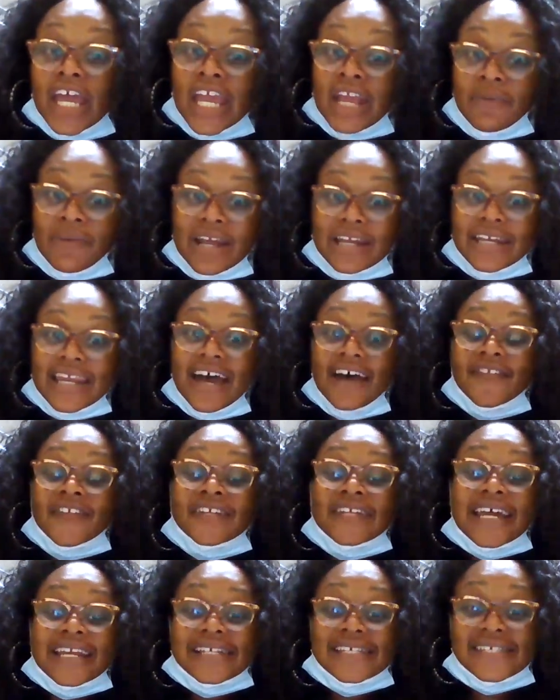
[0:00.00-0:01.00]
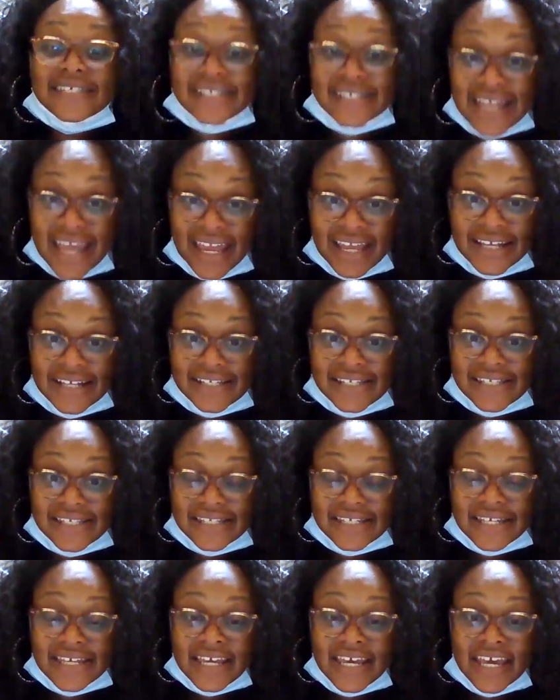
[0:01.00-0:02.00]
And right now in the United
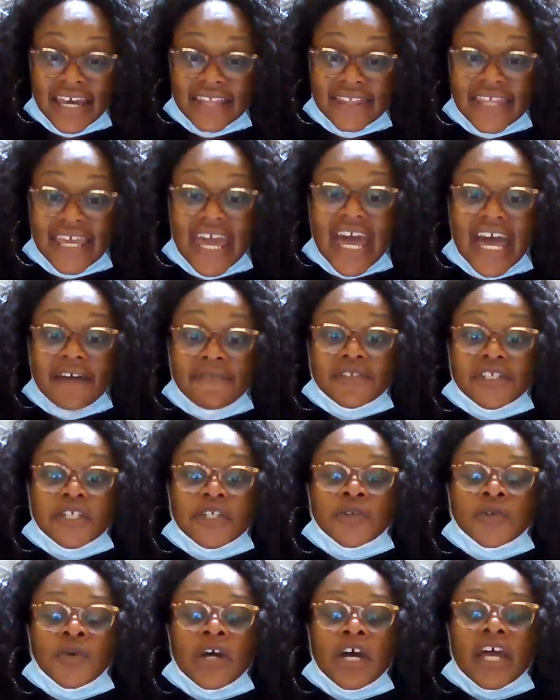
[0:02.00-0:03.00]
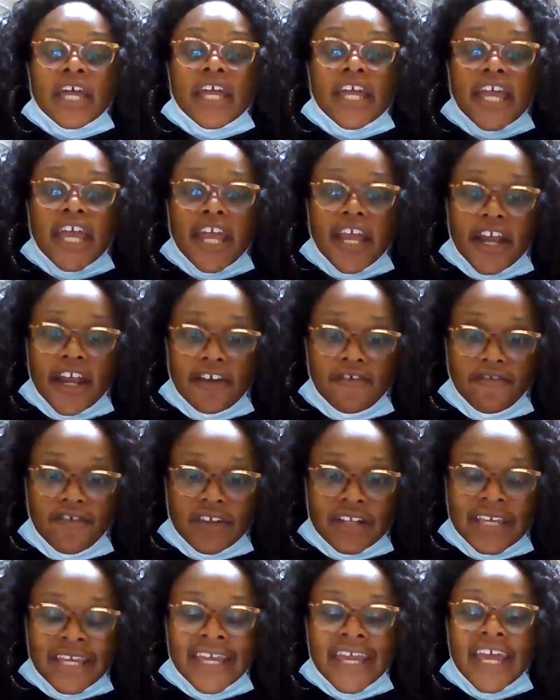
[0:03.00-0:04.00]
States, they have to
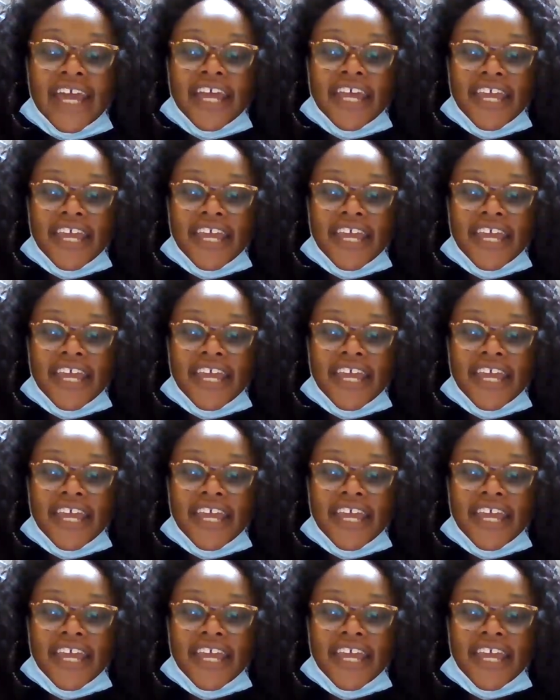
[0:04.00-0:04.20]
carefully,